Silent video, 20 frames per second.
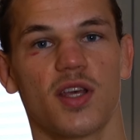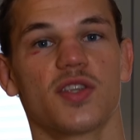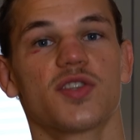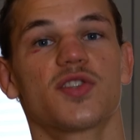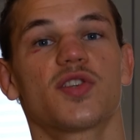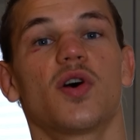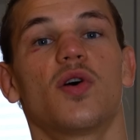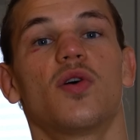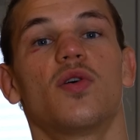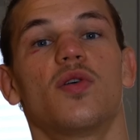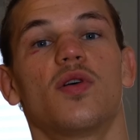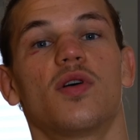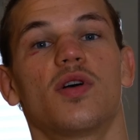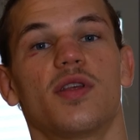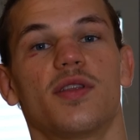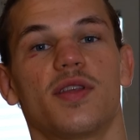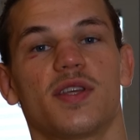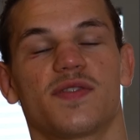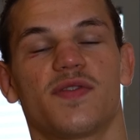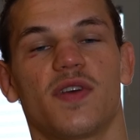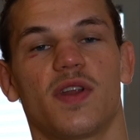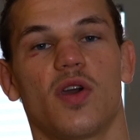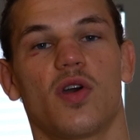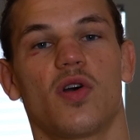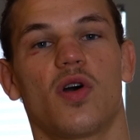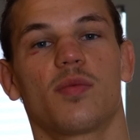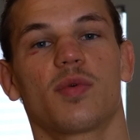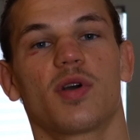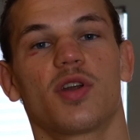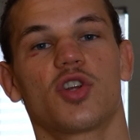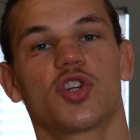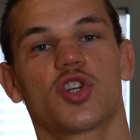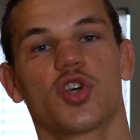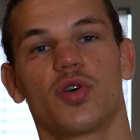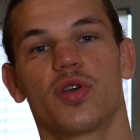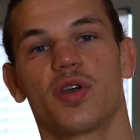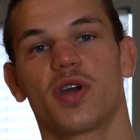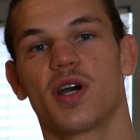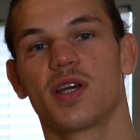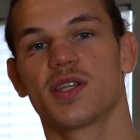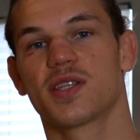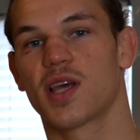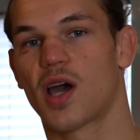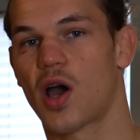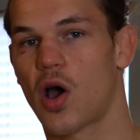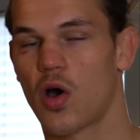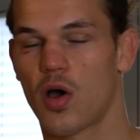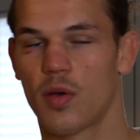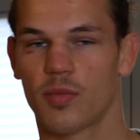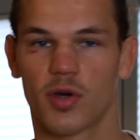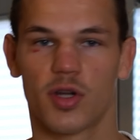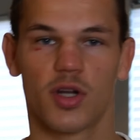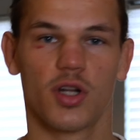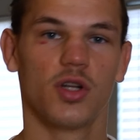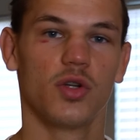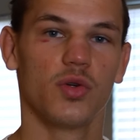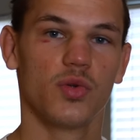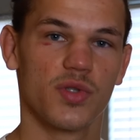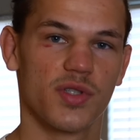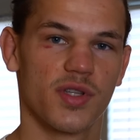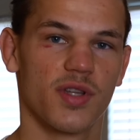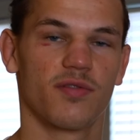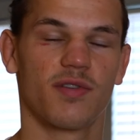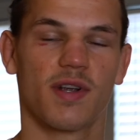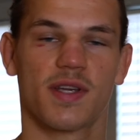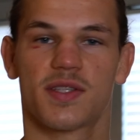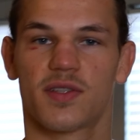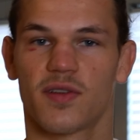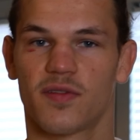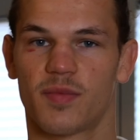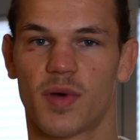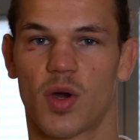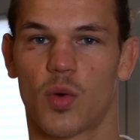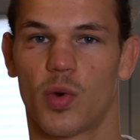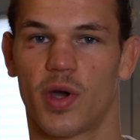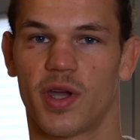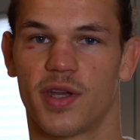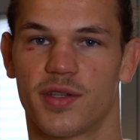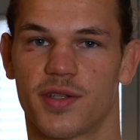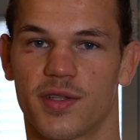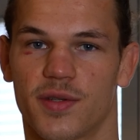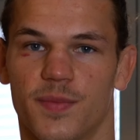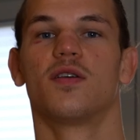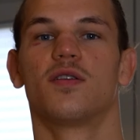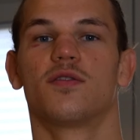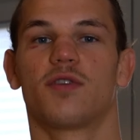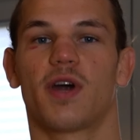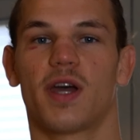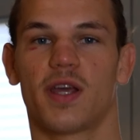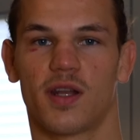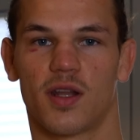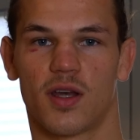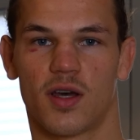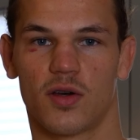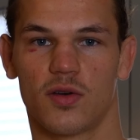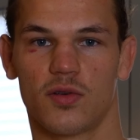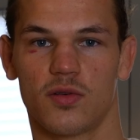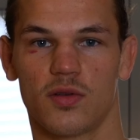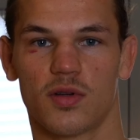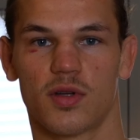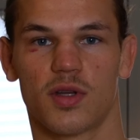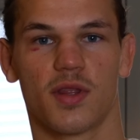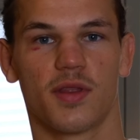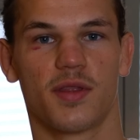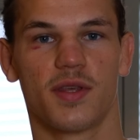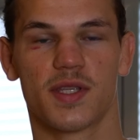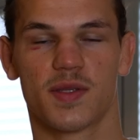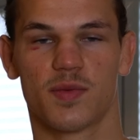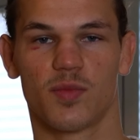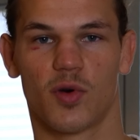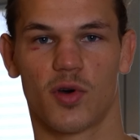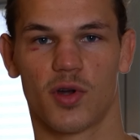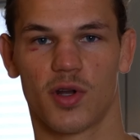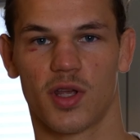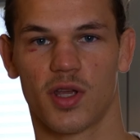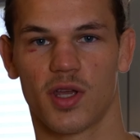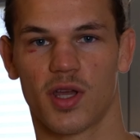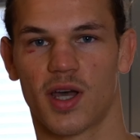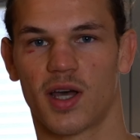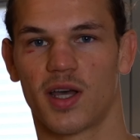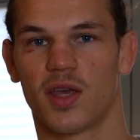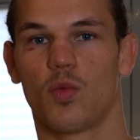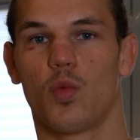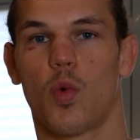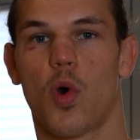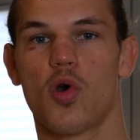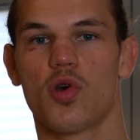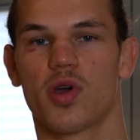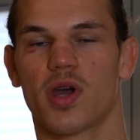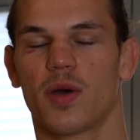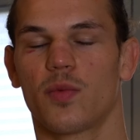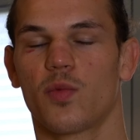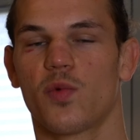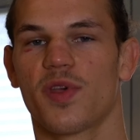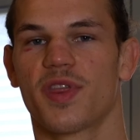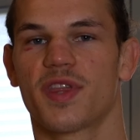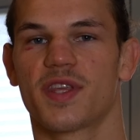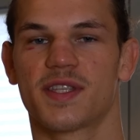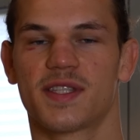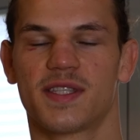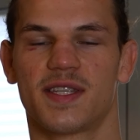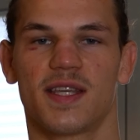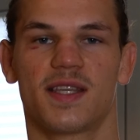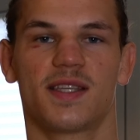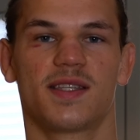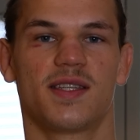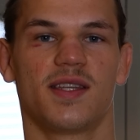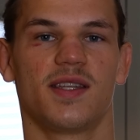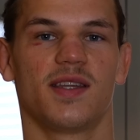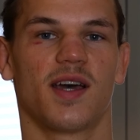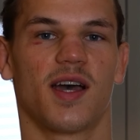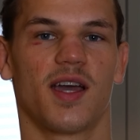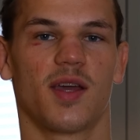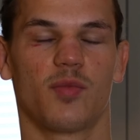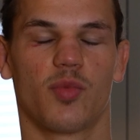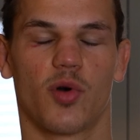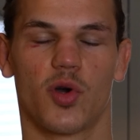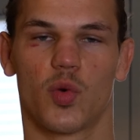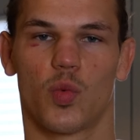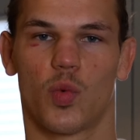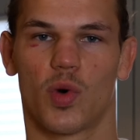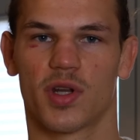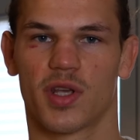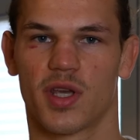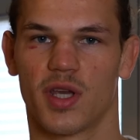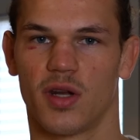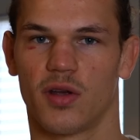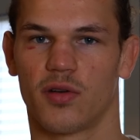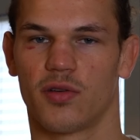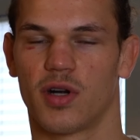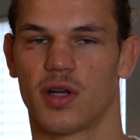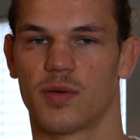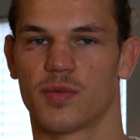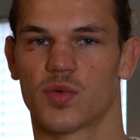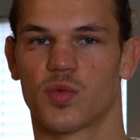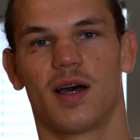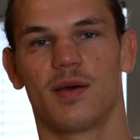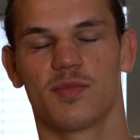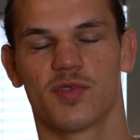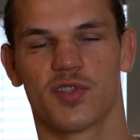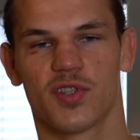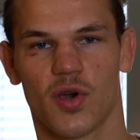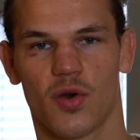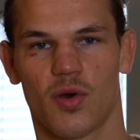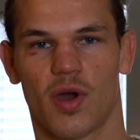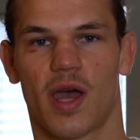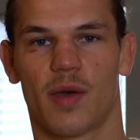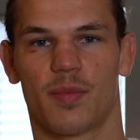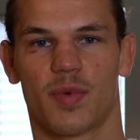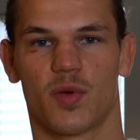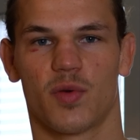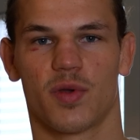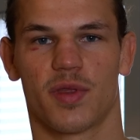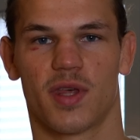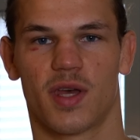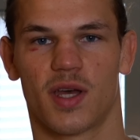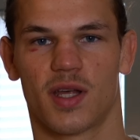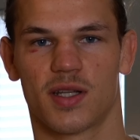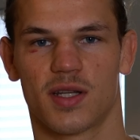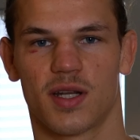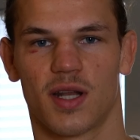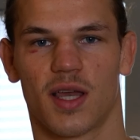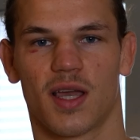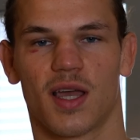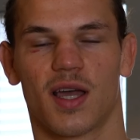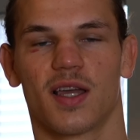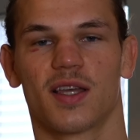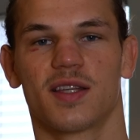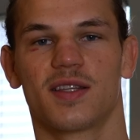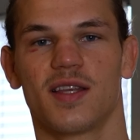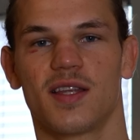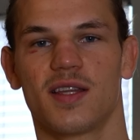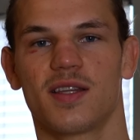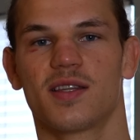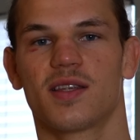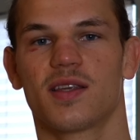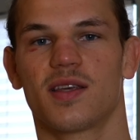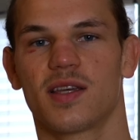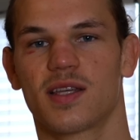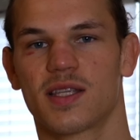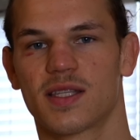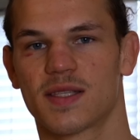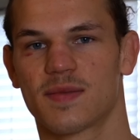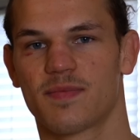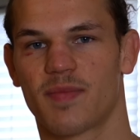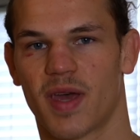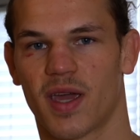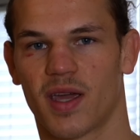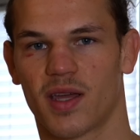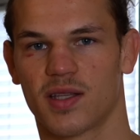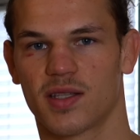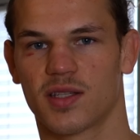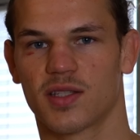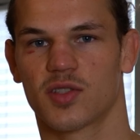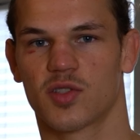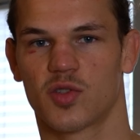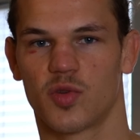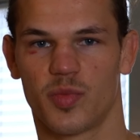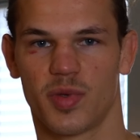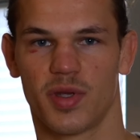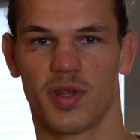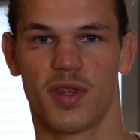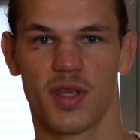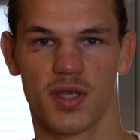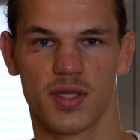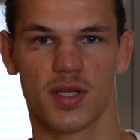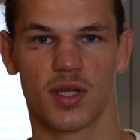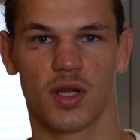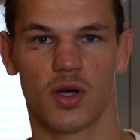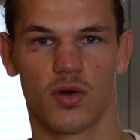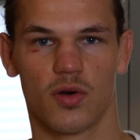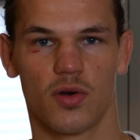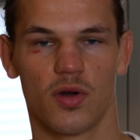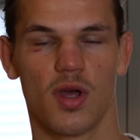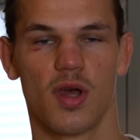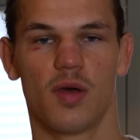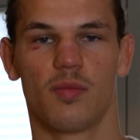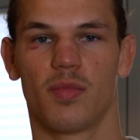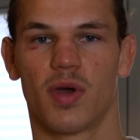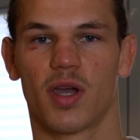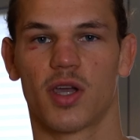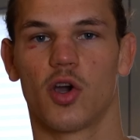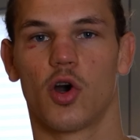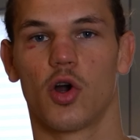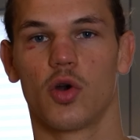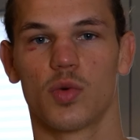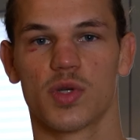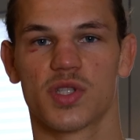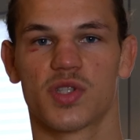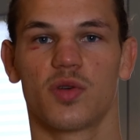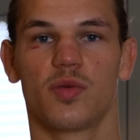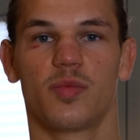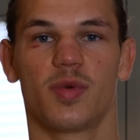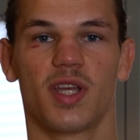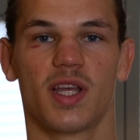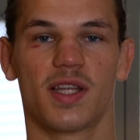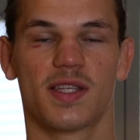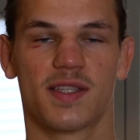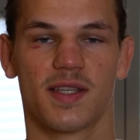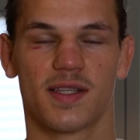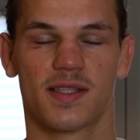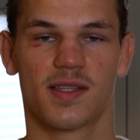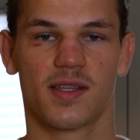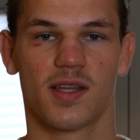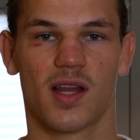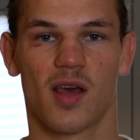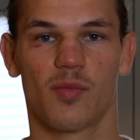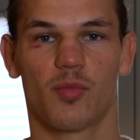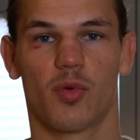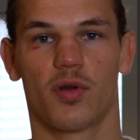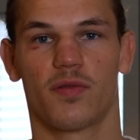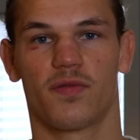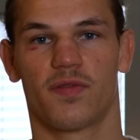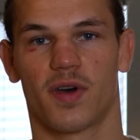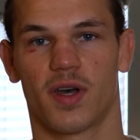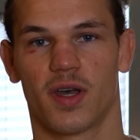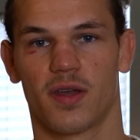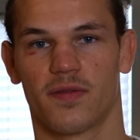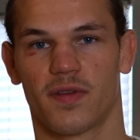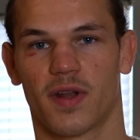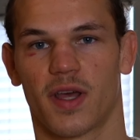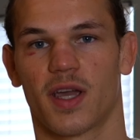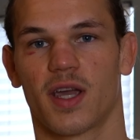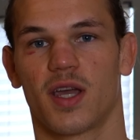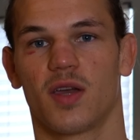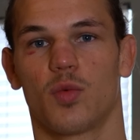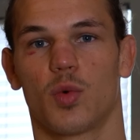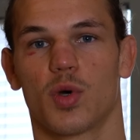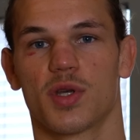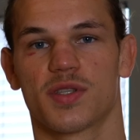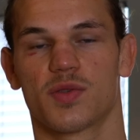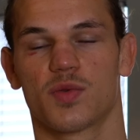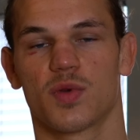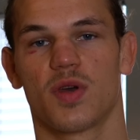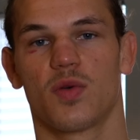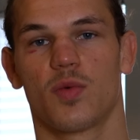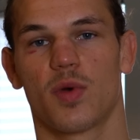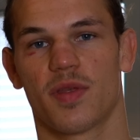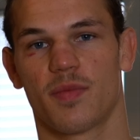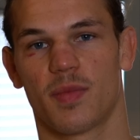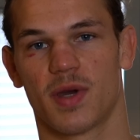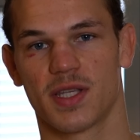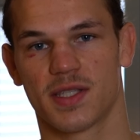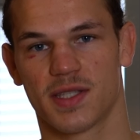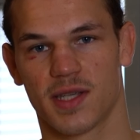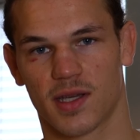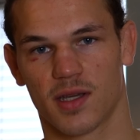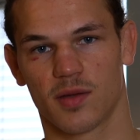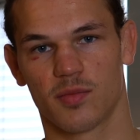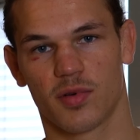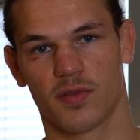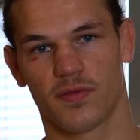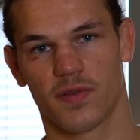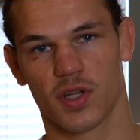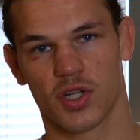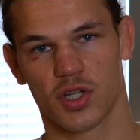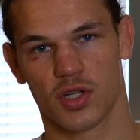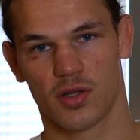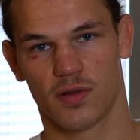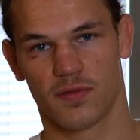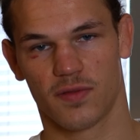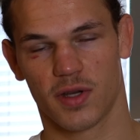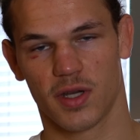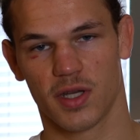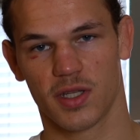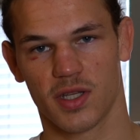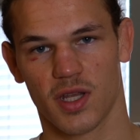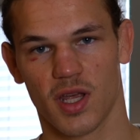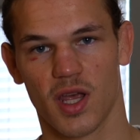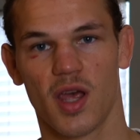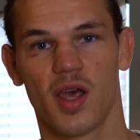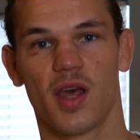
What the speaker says: So in this video I'm gonna show you guys how I'm gonna lose the rest of my weight. Right now, this morning, I woke up with 69.1 kilograms. I'm so happy with that. Like, I didn't expect to be this low. My goal was to be at 69.5 like I was with my second professional fight.